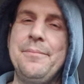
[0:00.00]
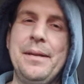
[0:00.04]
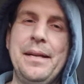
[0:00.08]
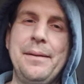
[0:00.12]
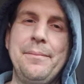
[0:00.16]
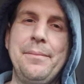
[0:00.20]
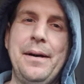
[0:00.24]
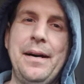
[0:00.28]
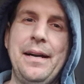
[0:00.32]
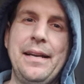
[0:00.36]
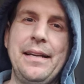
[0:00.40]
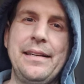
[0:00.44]
but
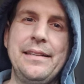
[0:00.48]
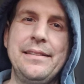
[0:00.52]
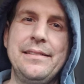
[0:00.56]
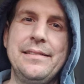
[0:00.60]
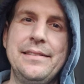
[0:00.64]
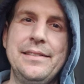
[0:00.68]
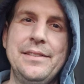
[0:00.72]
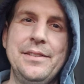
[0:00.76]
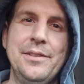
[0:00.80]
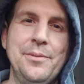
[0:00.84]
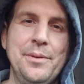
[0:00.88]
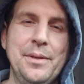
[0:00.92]
I bought it,
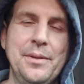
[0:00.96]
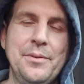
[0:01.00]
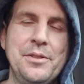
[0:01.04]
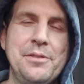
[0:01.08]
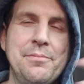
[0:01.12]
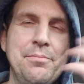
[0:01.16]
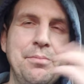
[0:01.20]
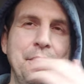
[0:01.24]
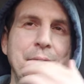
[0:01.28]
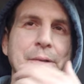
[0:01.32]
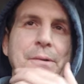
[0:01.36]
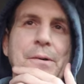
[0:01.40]
you know, when it
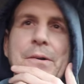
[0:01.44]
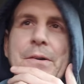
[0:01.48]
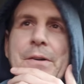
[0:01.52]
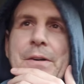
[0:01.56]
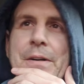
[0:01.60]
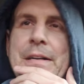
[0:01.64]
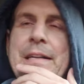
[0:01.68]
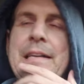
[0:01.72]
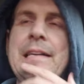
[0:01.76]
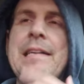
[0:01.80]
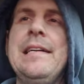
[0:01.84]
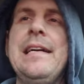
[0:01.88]
was
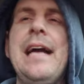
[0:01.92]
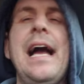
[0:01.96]
pre-ordered.